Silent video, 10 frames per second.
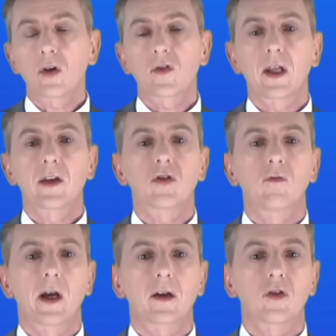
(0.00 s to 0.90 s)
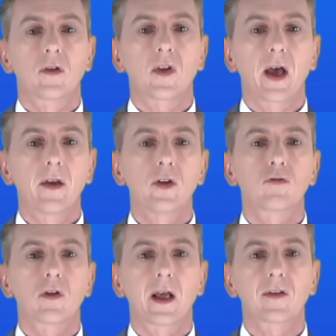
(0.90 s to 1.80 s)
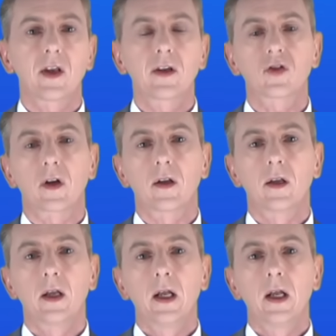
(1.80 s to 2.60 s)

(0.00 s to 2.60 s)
oxidation reactions and neutralization.